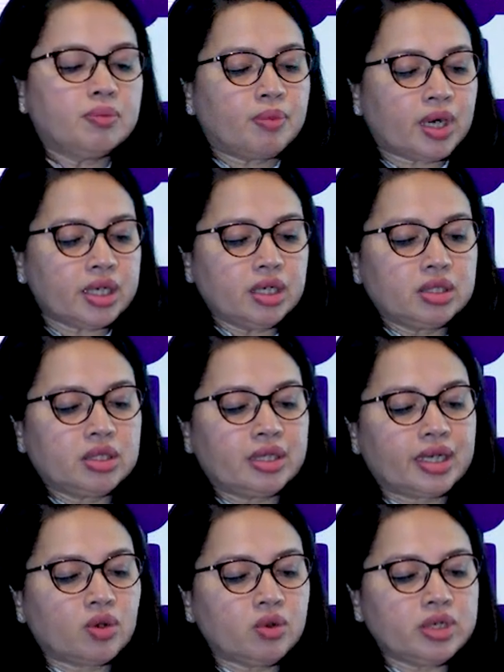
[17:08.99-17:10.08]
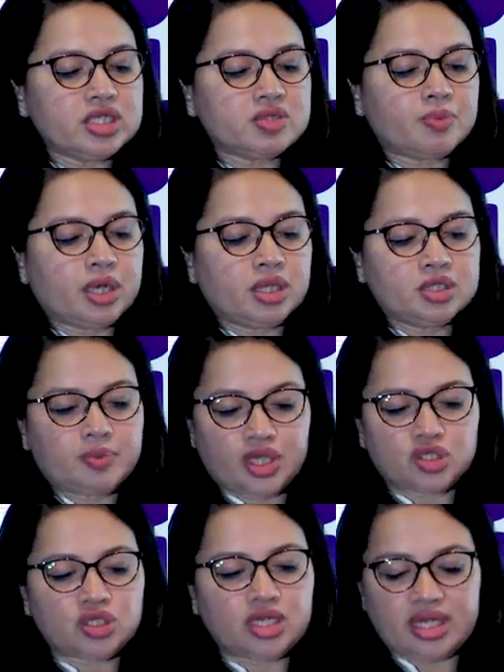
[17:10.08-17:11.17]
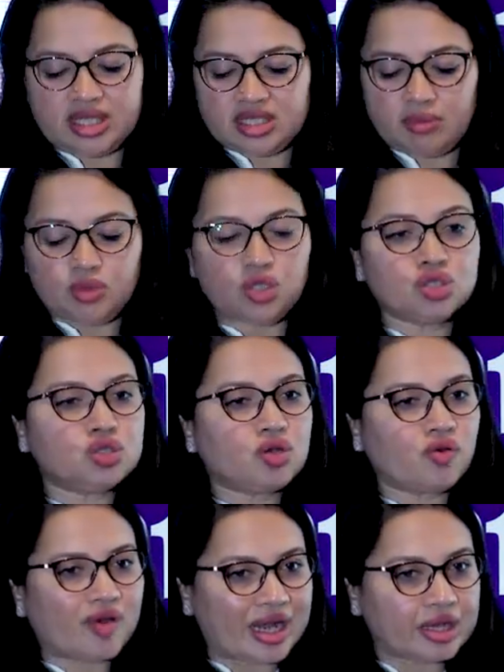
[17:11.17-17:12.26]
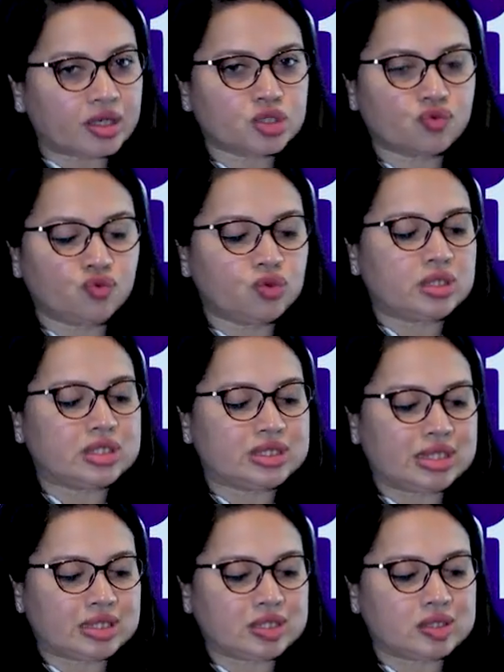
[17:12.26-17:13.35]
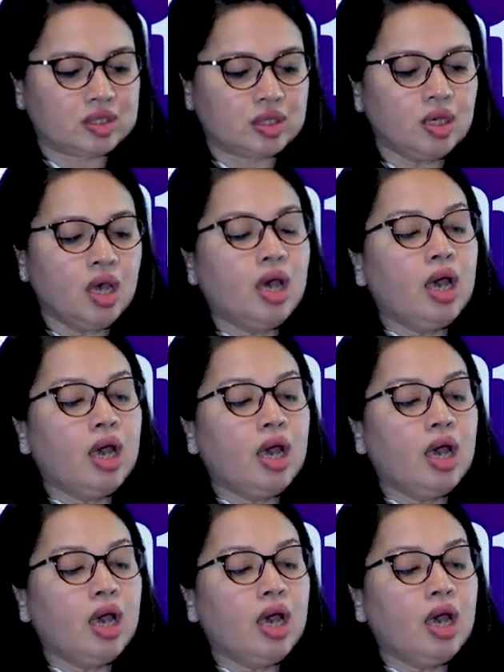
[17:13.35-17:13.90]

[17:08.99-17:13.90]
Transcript: But the regular inspection and examination of at-risk foot is necessary.